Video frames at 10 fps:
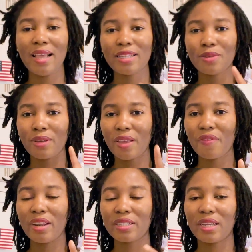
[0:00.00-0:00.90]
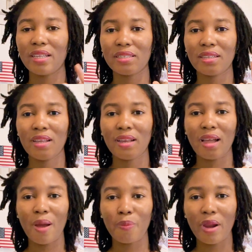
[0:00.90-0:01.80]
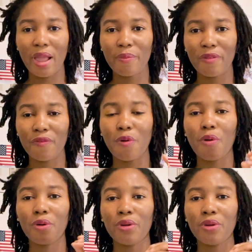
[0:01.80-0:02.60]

So give it a chance. Apply before